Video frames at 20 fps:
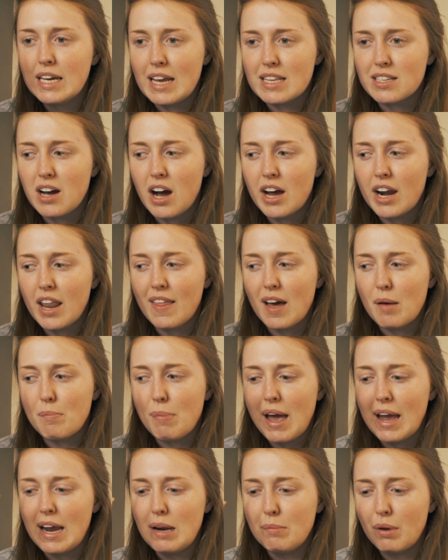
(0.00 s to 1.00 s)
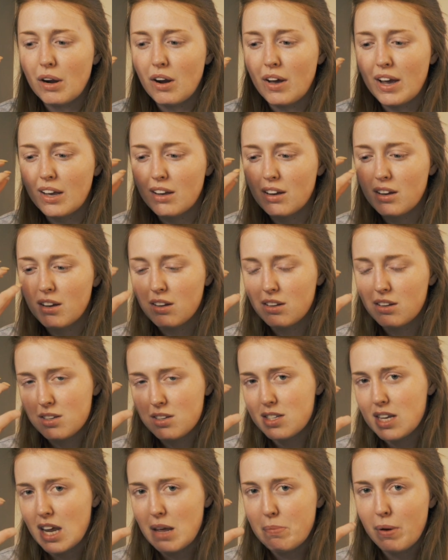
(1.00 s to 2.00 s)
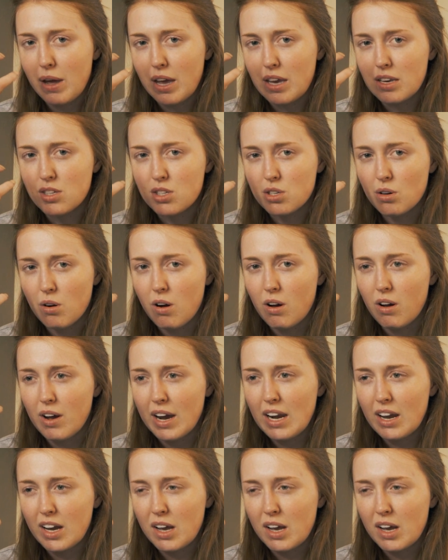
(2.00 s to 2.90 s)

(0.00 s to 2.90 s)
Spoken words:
it's kind of that pain but like deeper into your eye,